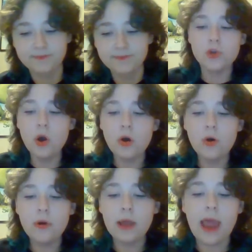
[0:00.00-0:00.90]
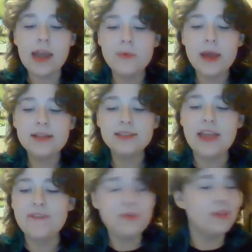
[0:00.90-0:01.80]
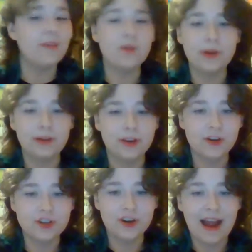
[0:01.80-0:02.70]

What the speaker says: So, anyways, if you love queer literature,